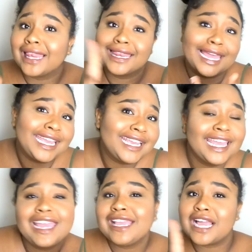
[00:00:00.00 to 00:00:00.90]
like,
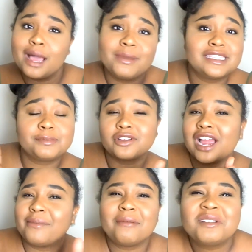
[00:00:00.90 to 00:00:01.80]
comment,
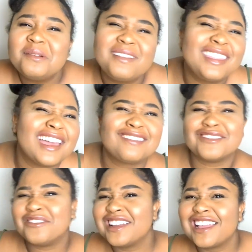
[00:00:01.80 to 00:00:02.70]
subscribe. I'm gonna be that
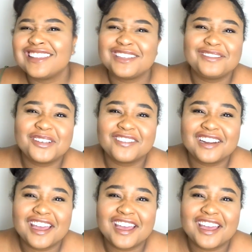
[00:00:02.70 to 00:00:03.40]
annoying ass YouTuber